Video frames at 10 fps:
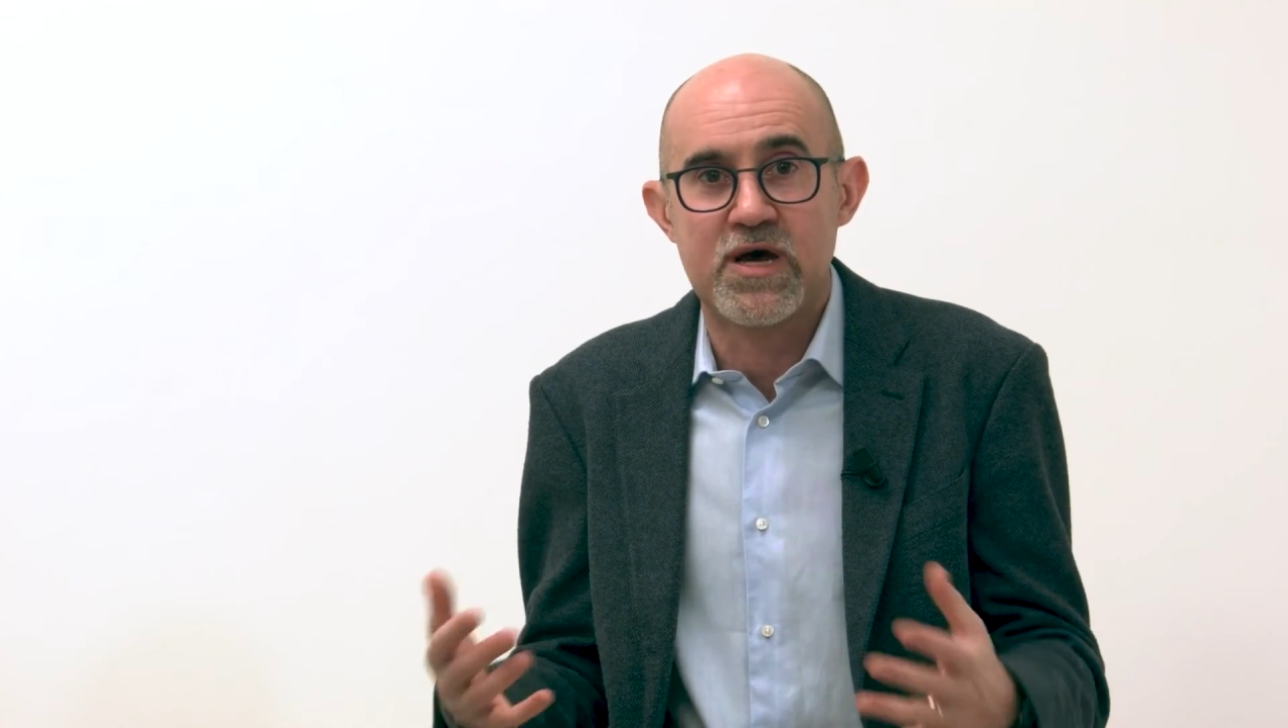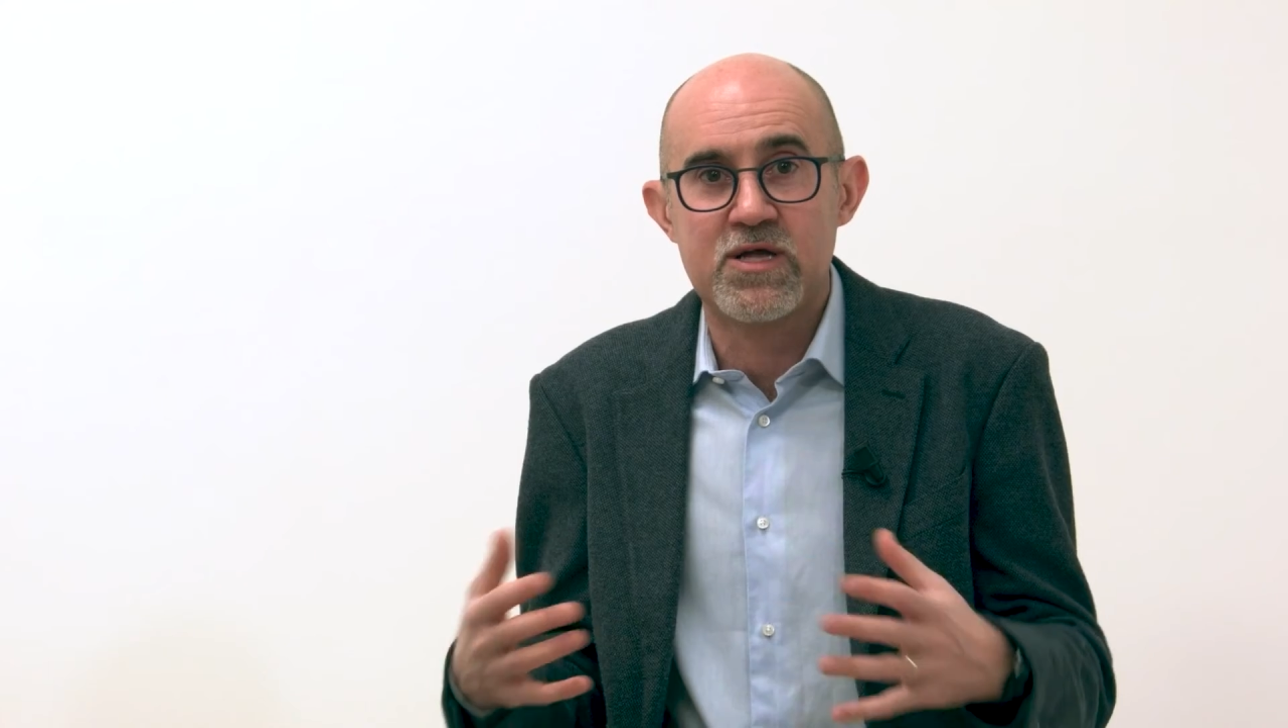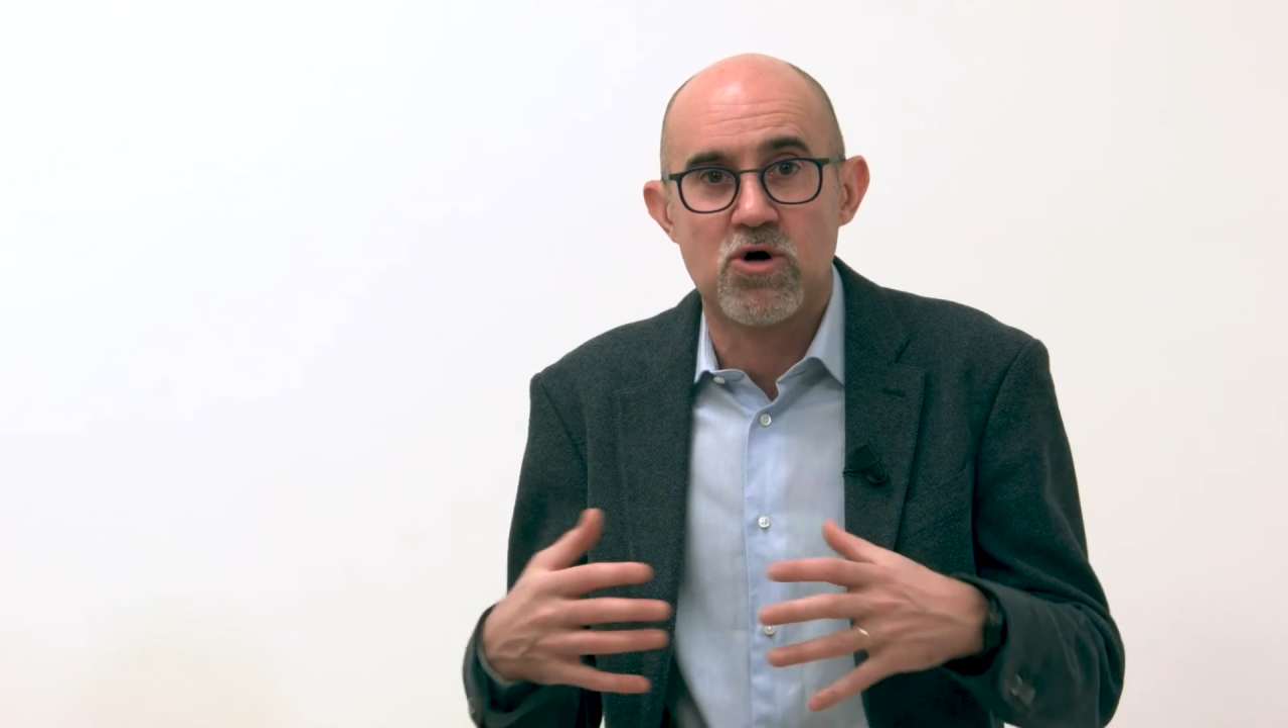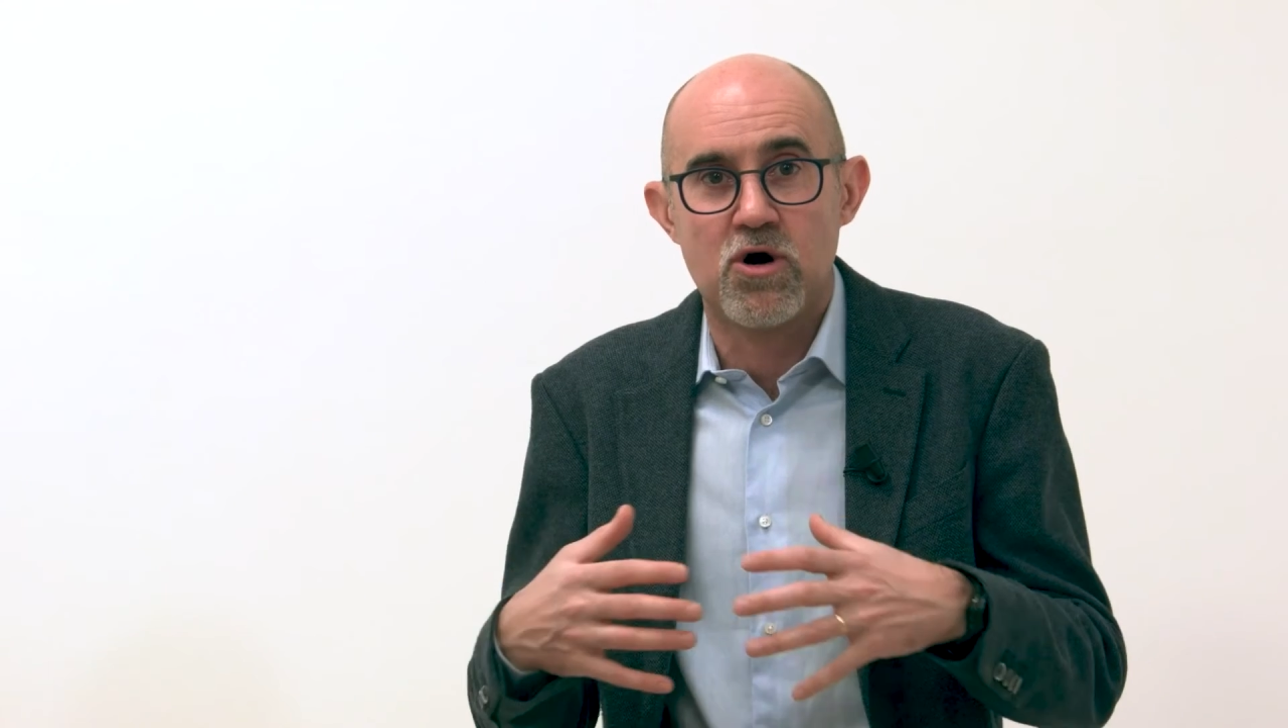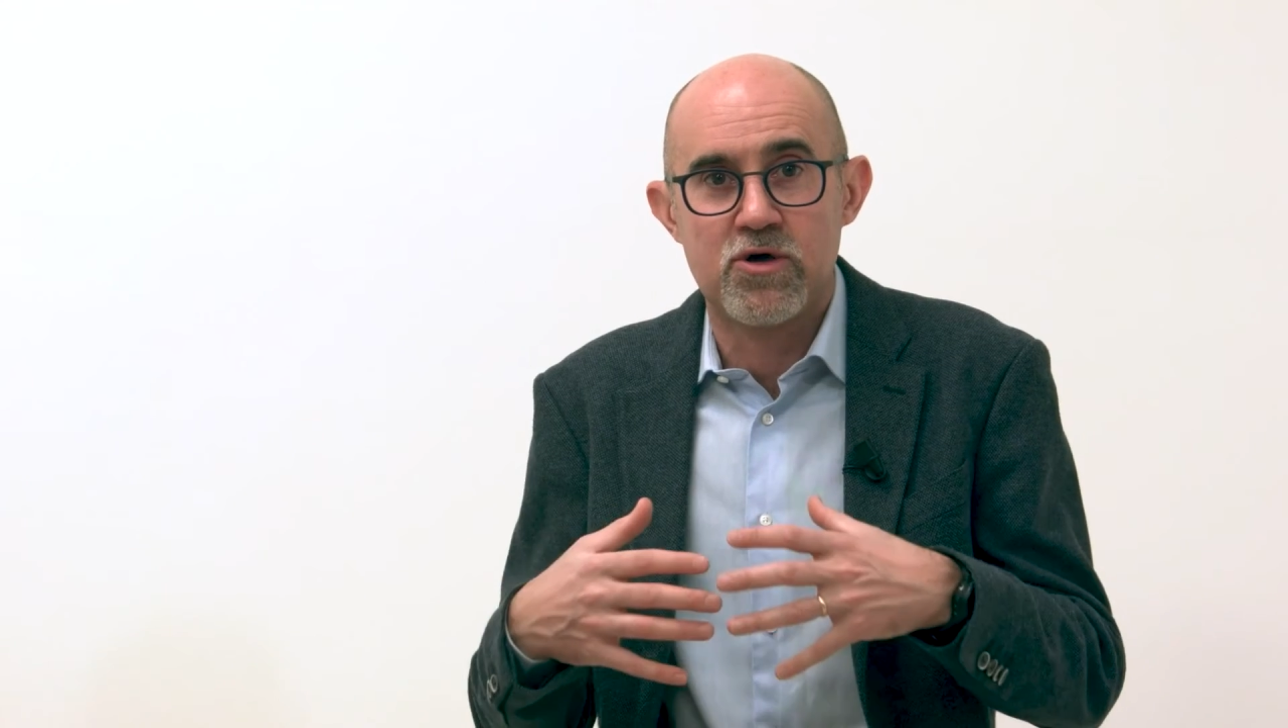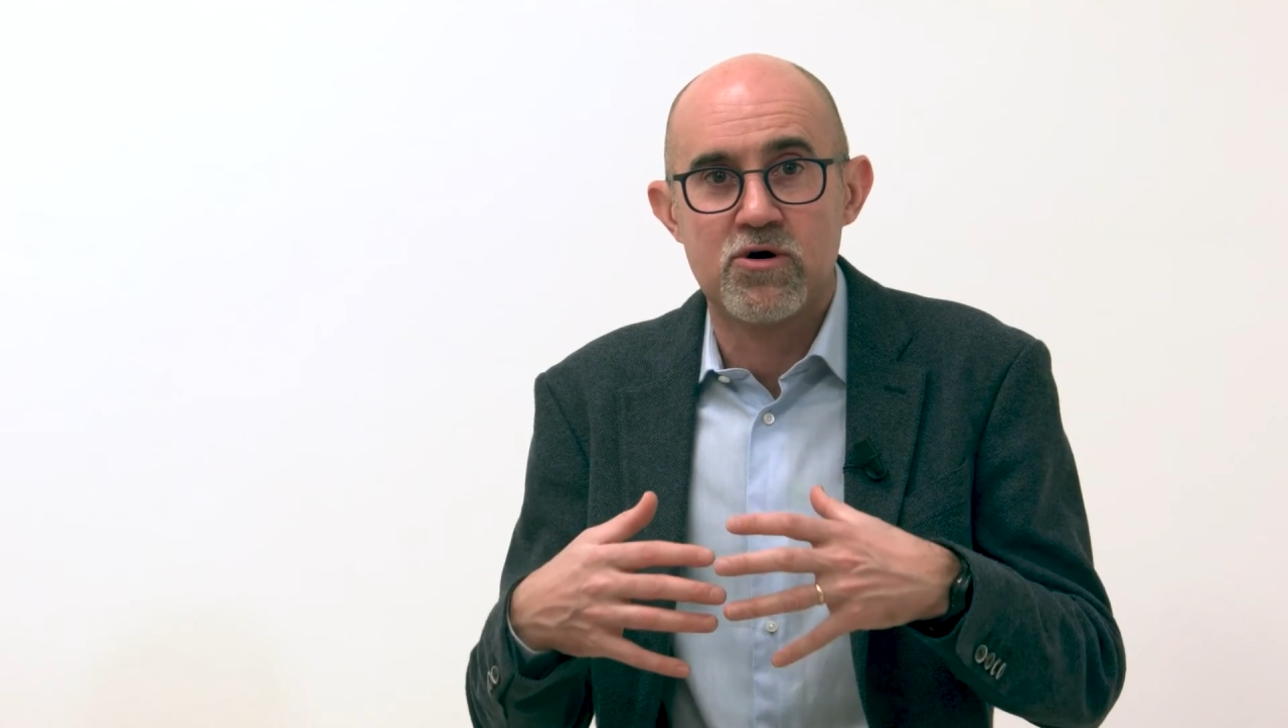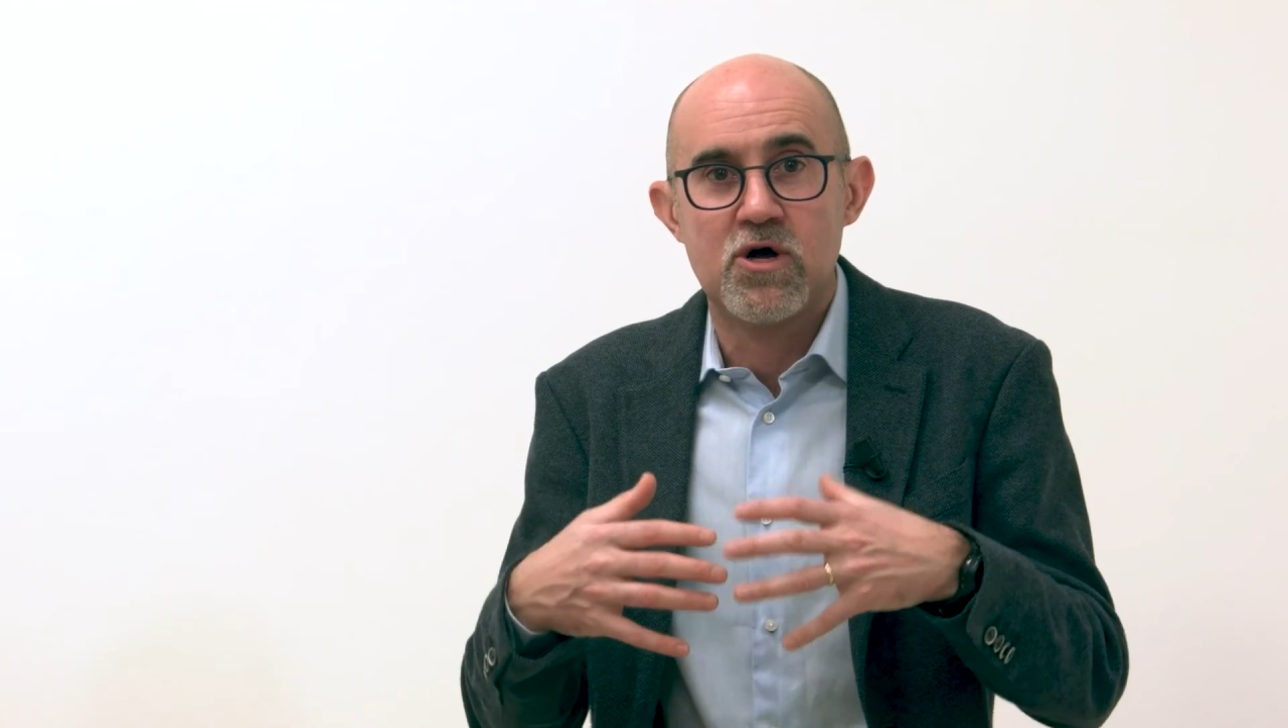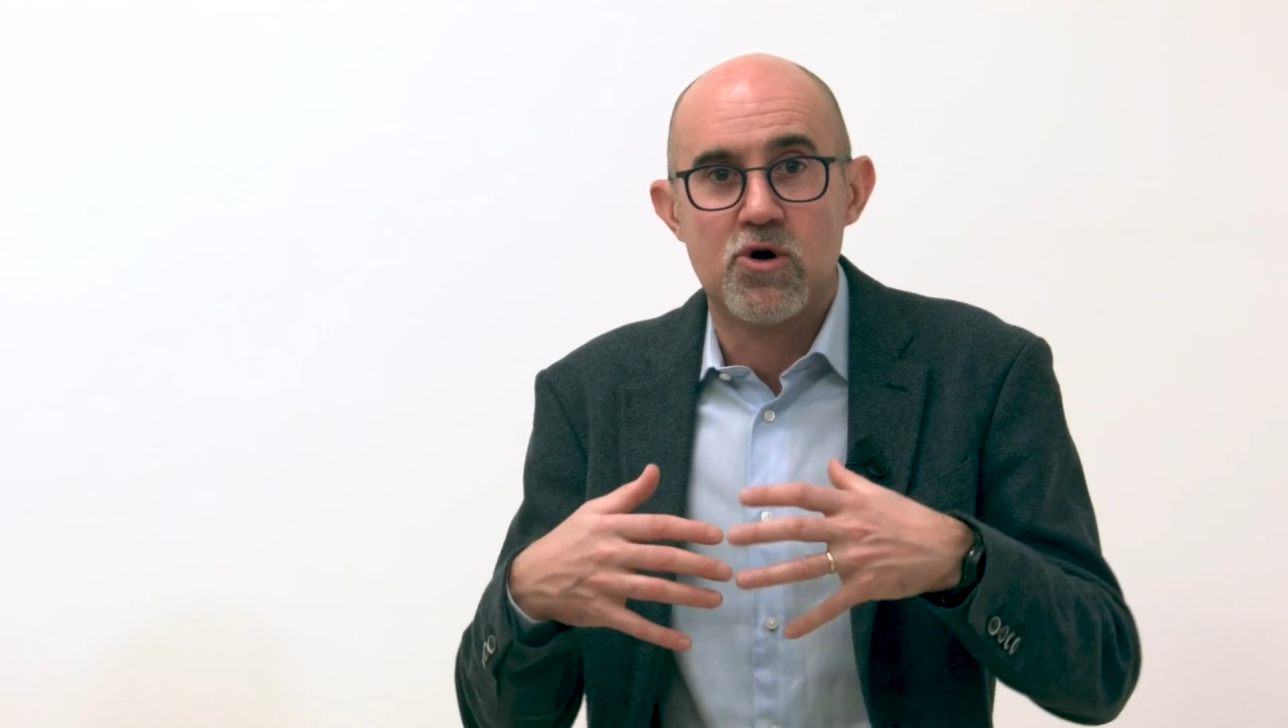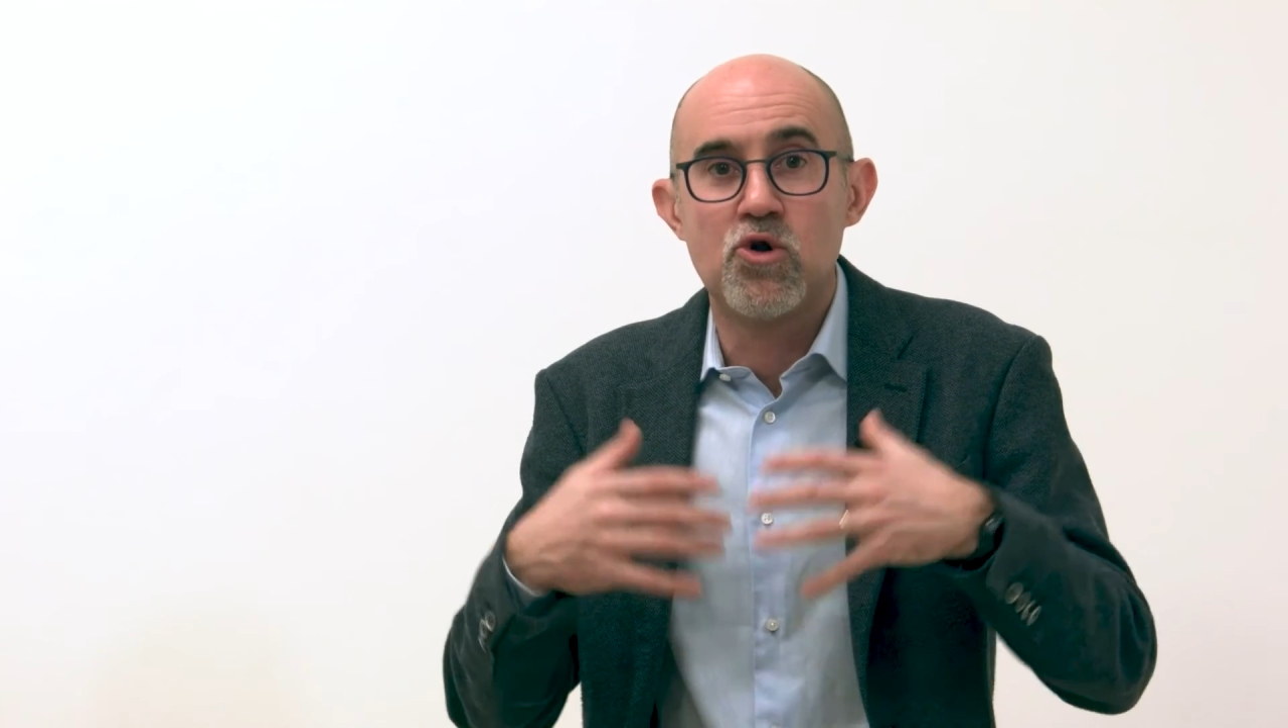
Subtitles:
home,